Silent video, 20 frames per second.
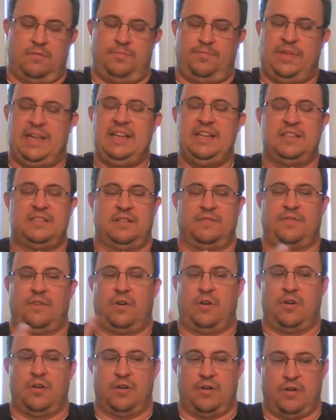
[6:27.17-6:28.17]
piece of
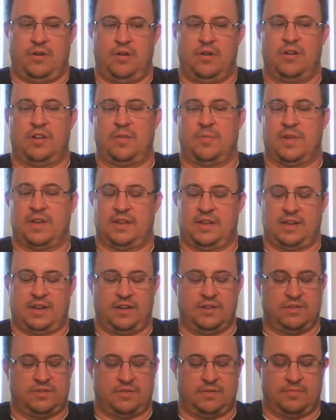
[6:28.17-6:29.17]
art argument that
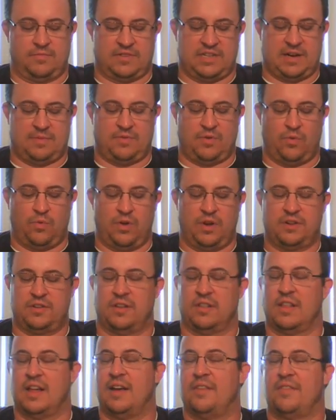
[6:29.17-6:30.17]
goes from chapter 1 to
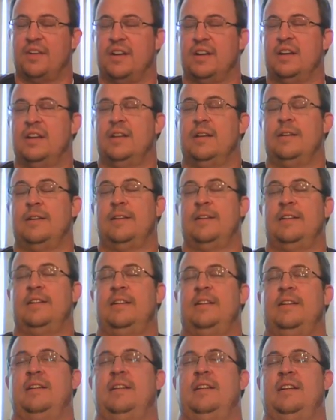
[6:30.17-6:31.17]
11,
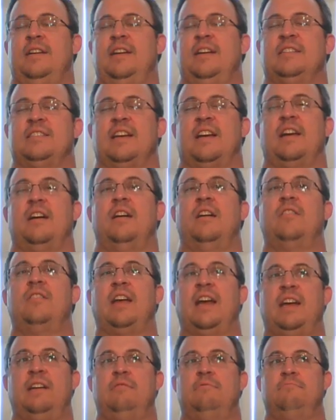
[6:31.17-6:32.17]
he's like,
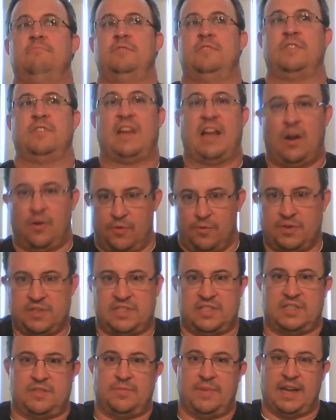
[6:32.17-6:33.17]
okay, so now what does
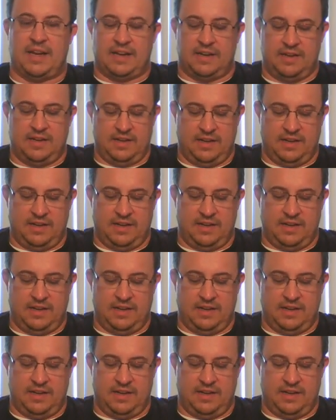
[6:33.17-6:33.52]
this mean?